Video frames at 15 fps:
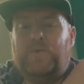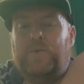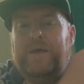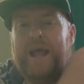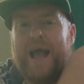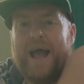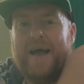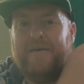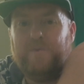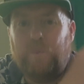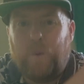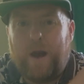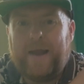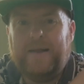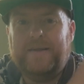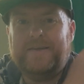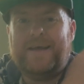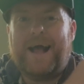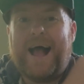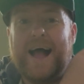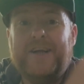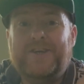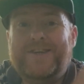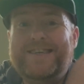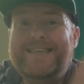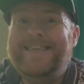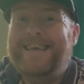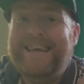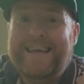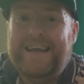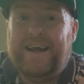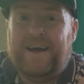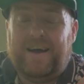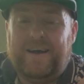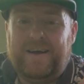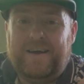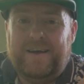We have Wales, Argentina.